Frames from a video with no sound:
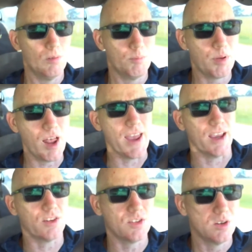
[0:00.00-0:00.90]

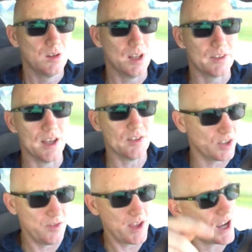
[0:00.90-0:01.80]
planks. Like they
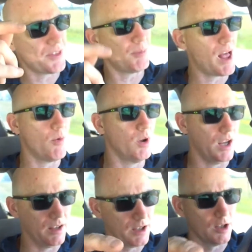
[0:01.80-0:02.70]
said, they got the plywood
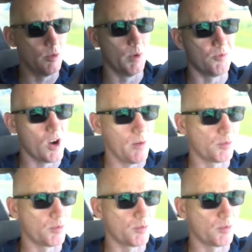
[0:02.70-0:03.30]
and the aluminum frames.